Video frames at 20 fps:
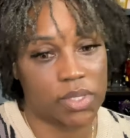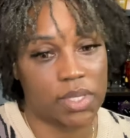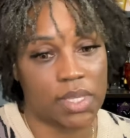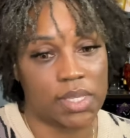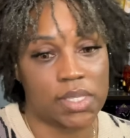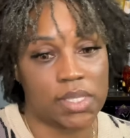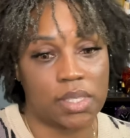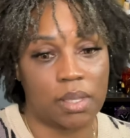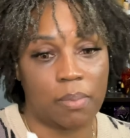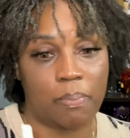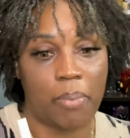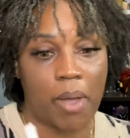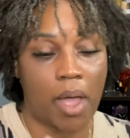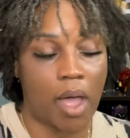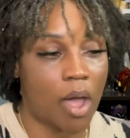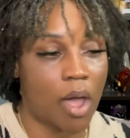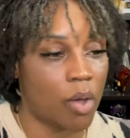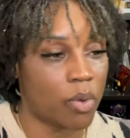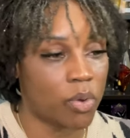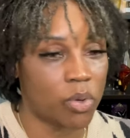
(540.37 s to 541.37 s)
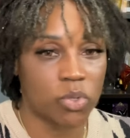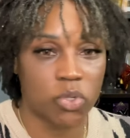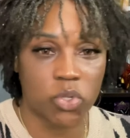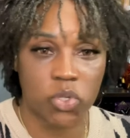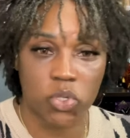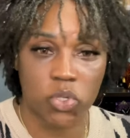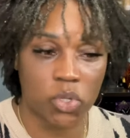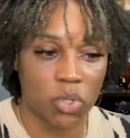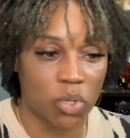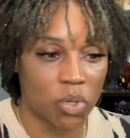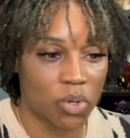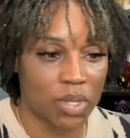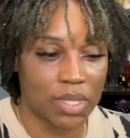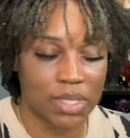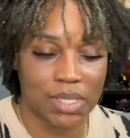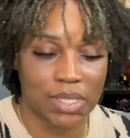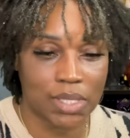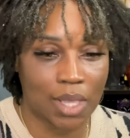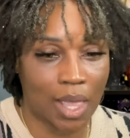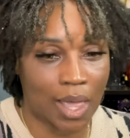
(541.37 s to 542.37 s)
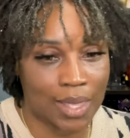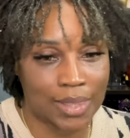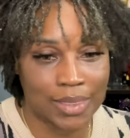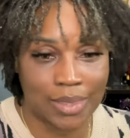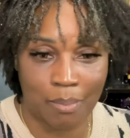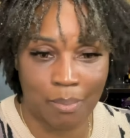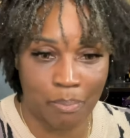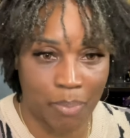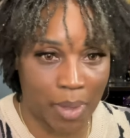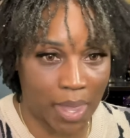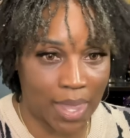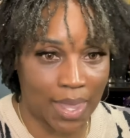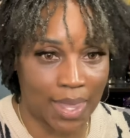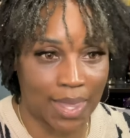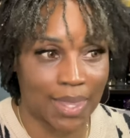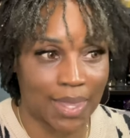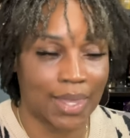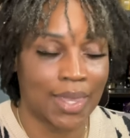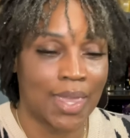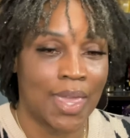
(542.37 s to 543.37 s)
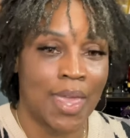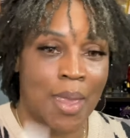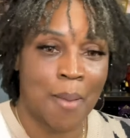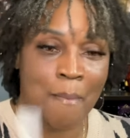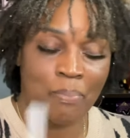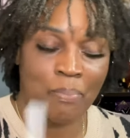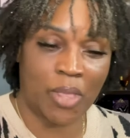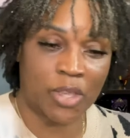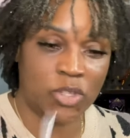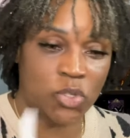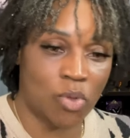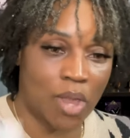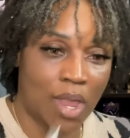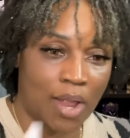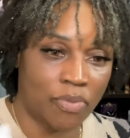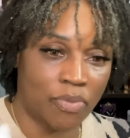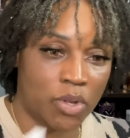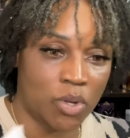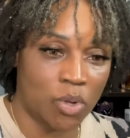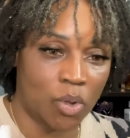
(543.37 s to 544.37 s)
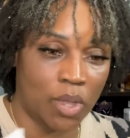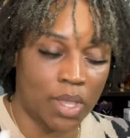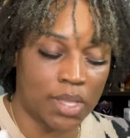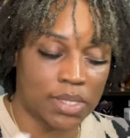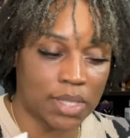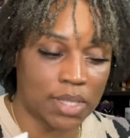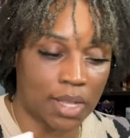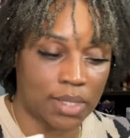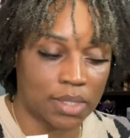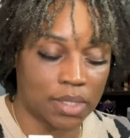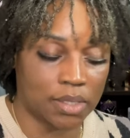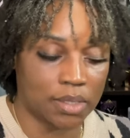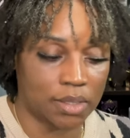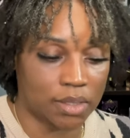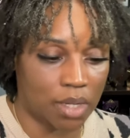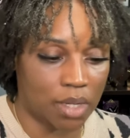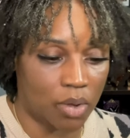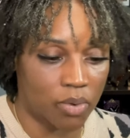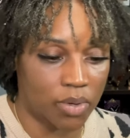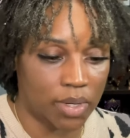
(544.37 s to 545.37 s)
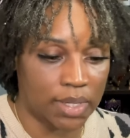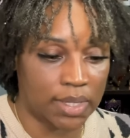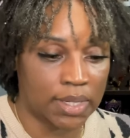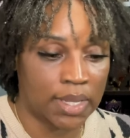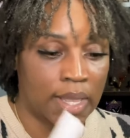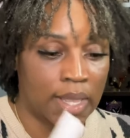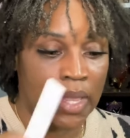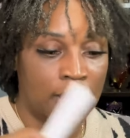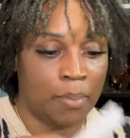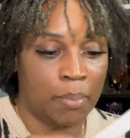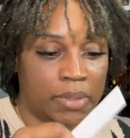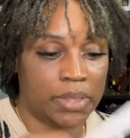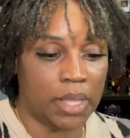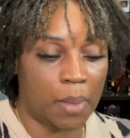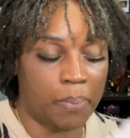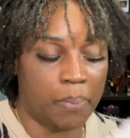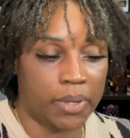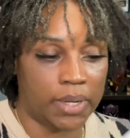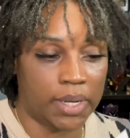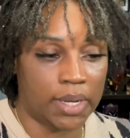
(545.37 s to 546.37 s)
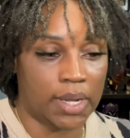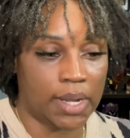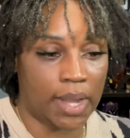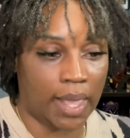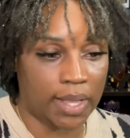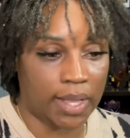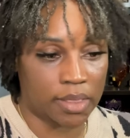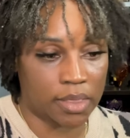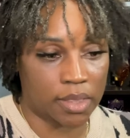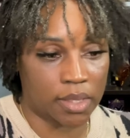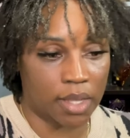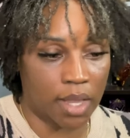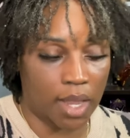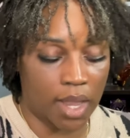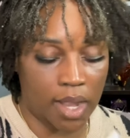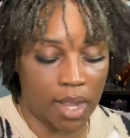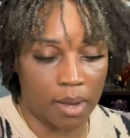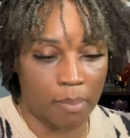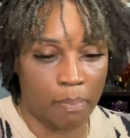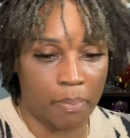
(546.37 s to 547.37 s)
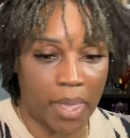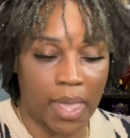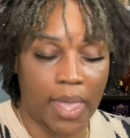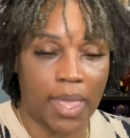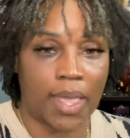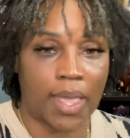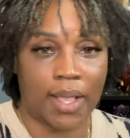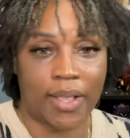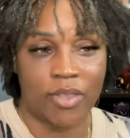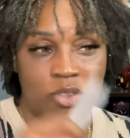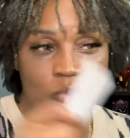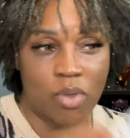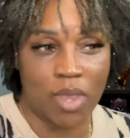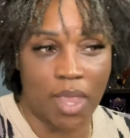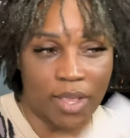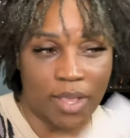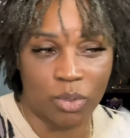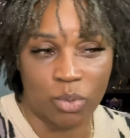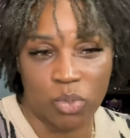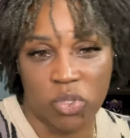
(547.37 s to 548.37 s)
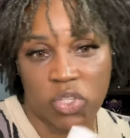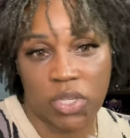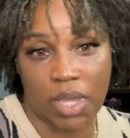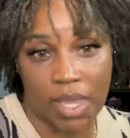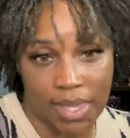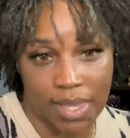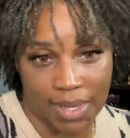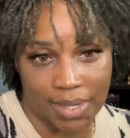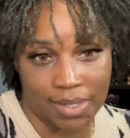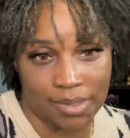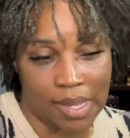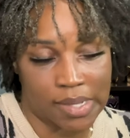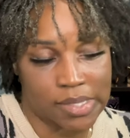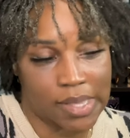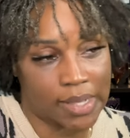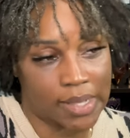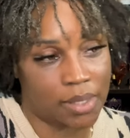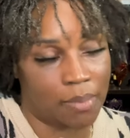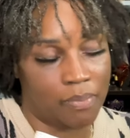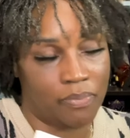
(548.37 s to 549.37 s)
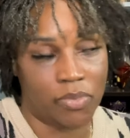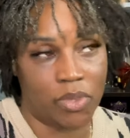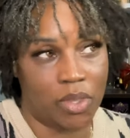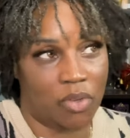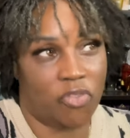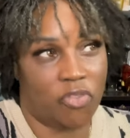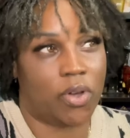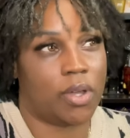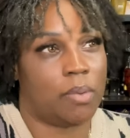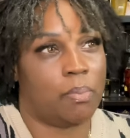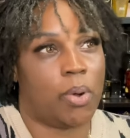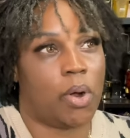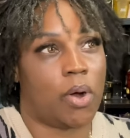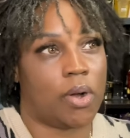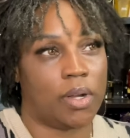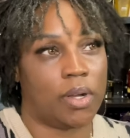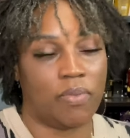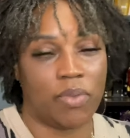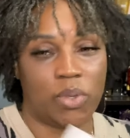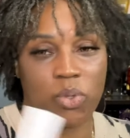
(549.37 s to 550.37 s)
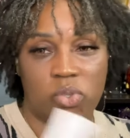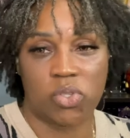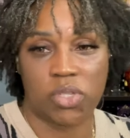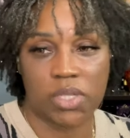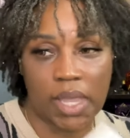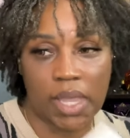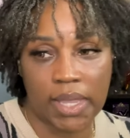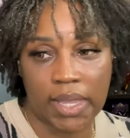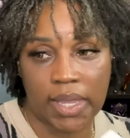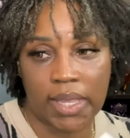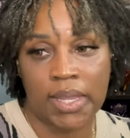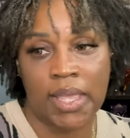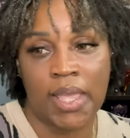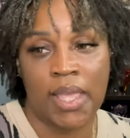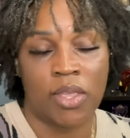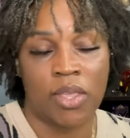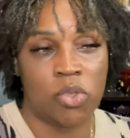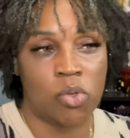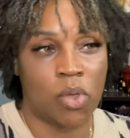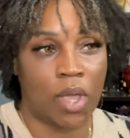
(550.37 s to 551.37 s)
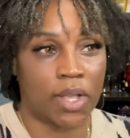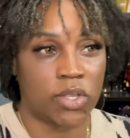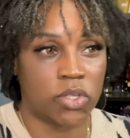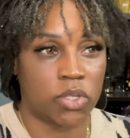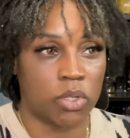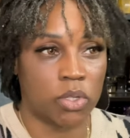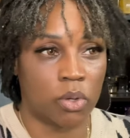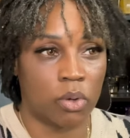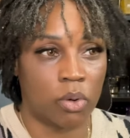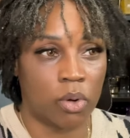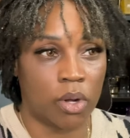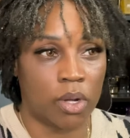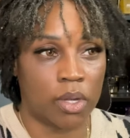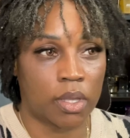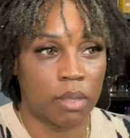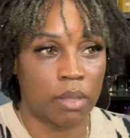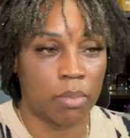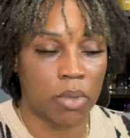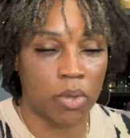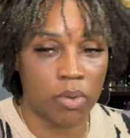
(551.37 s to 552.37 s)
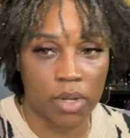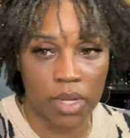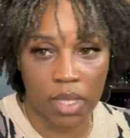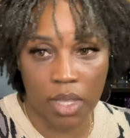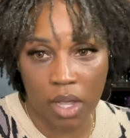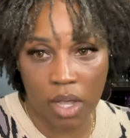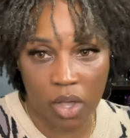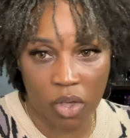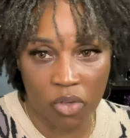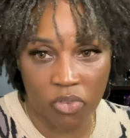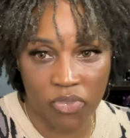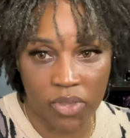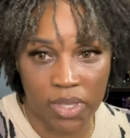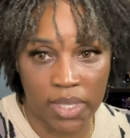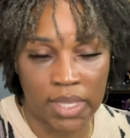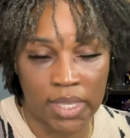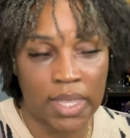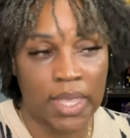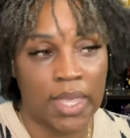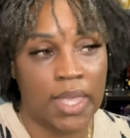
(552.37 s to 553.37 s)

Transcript: It's the powdered sugar inside the bag that you have to know. It's like the donut, but they put it like in a bag, and you shake it. That's like the fun part of it. You shaking. You got your community coffee.